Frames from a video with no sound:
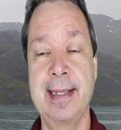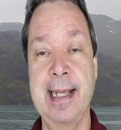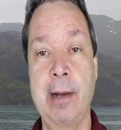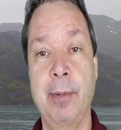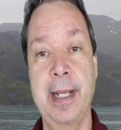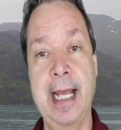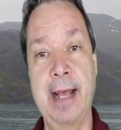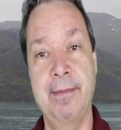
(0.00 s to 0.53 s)

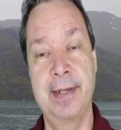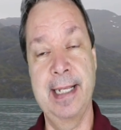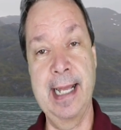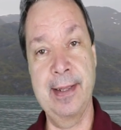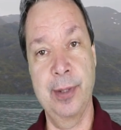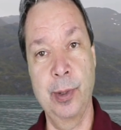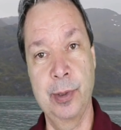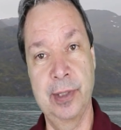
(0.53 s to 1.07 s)
that we have to
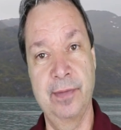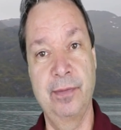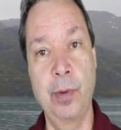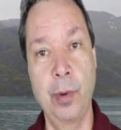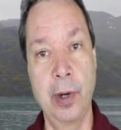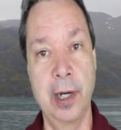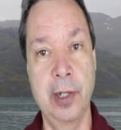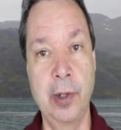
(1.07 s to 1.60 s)
get those
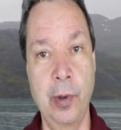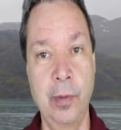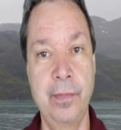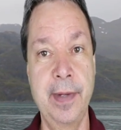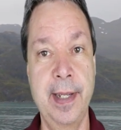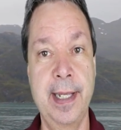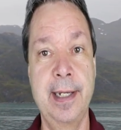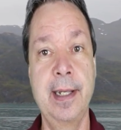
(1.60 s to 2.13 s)
4
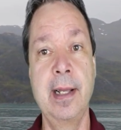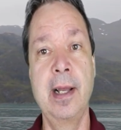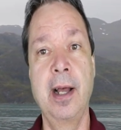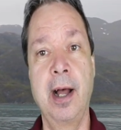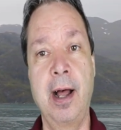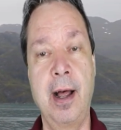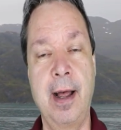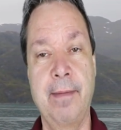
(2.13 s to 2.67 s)
COVID
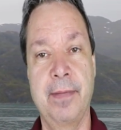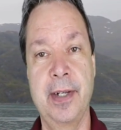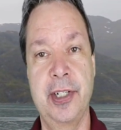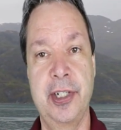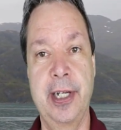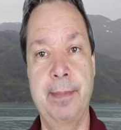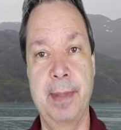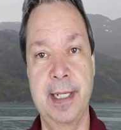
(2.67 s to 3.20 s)
off the
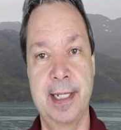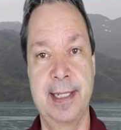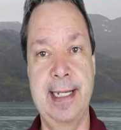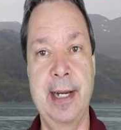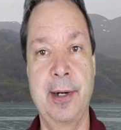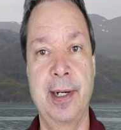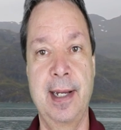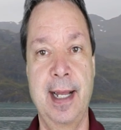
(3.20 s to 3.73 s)
ship and
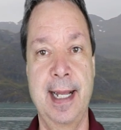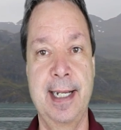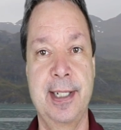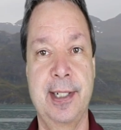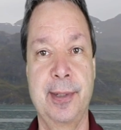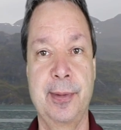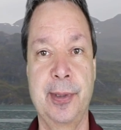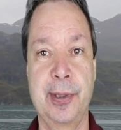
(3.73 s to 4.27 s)

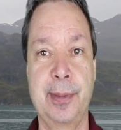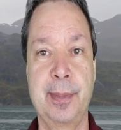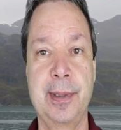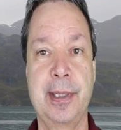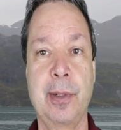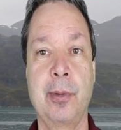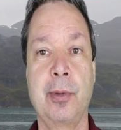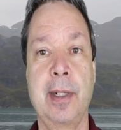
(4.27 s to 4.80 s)
sterilize the
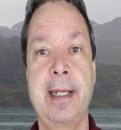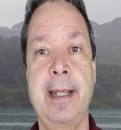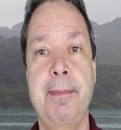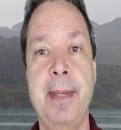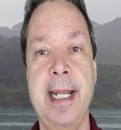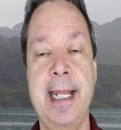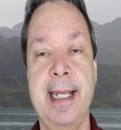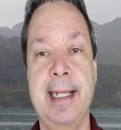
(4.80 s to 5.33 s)
rooms
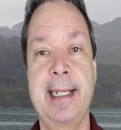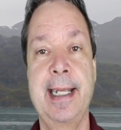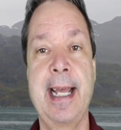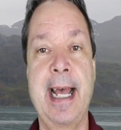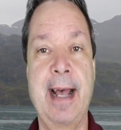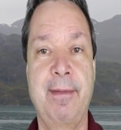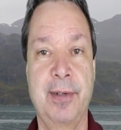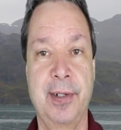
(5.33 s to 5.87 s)
immediately
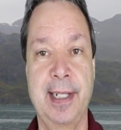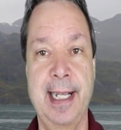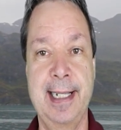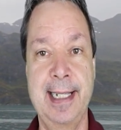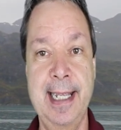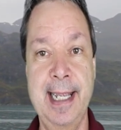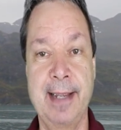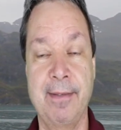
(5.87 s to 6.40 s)
after they
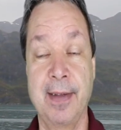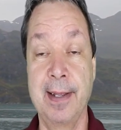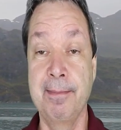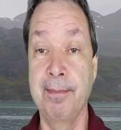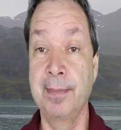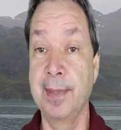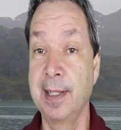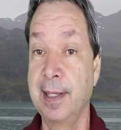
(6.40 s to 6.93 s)
leave.
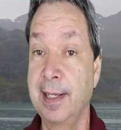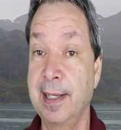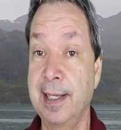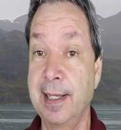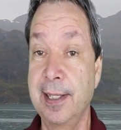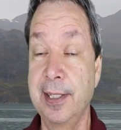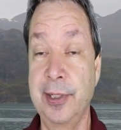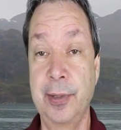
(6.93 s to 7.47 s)

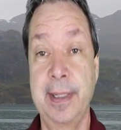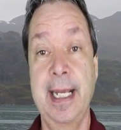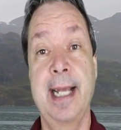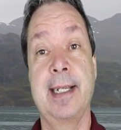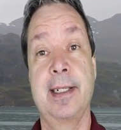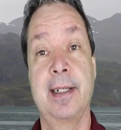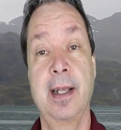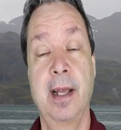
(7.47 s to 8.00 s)
So
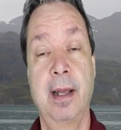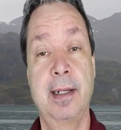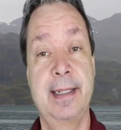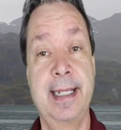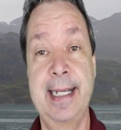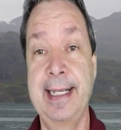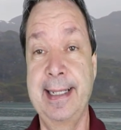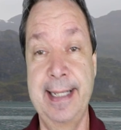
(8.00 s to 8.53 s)
yes,
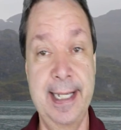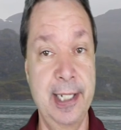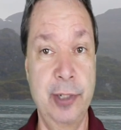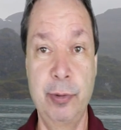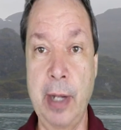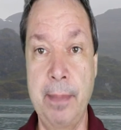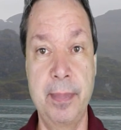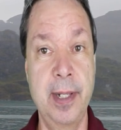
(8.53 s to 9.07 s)
did it
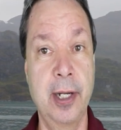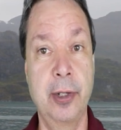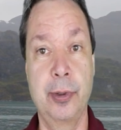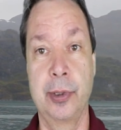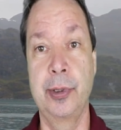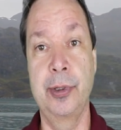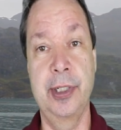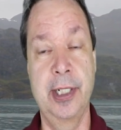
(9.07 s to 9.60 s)
disrupt the
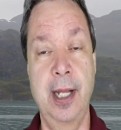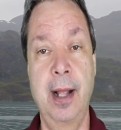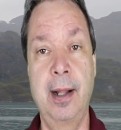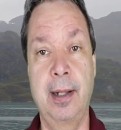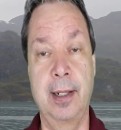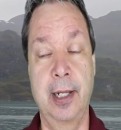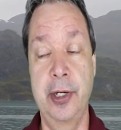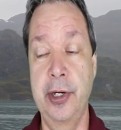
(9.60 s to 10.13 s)
cruise at
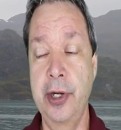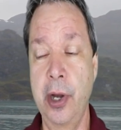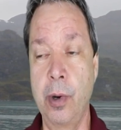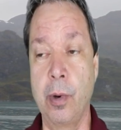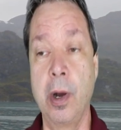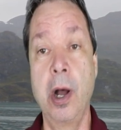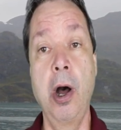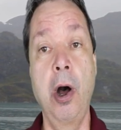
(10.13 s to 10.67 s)
all?
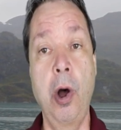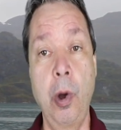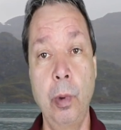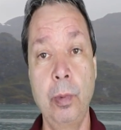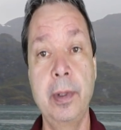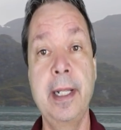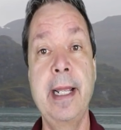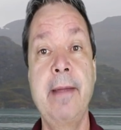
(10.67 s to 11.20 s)
No,
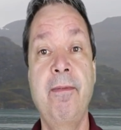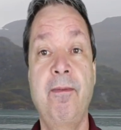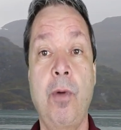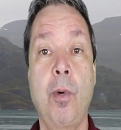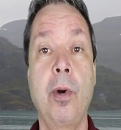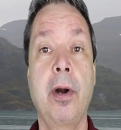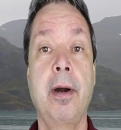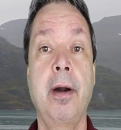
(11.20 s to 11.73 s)
only
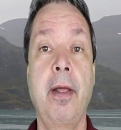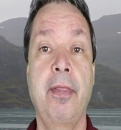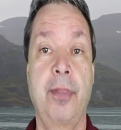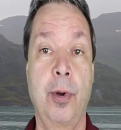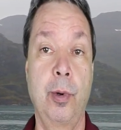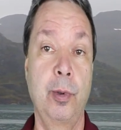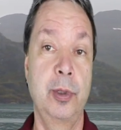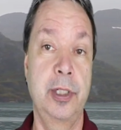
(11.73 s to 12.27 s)
for
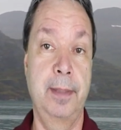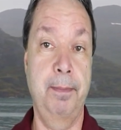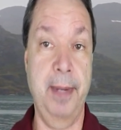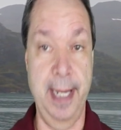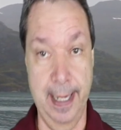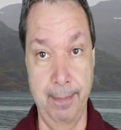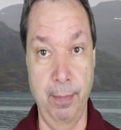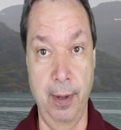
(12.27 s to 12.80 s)
those
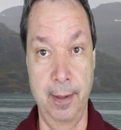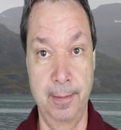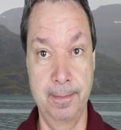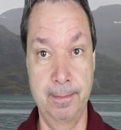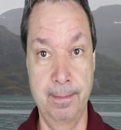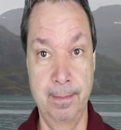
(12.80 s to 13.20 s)
people.